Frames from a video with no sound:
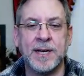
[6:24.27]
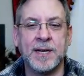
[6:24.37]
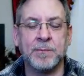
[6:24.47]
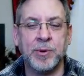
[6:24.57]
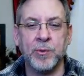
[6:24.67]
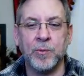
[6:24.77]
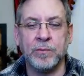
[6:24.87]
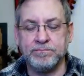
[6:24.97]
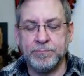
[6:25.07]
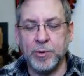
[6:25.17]
can put
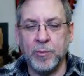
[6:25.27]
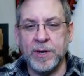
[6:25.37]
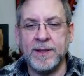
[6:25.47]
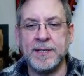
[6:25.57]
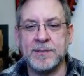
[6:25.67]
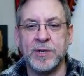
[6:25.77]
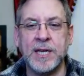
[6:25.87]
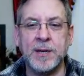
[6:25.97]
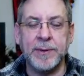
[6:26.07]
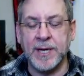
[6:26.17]
one of these on
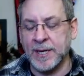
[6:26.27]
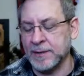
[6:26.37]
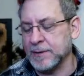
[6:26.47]
eBay,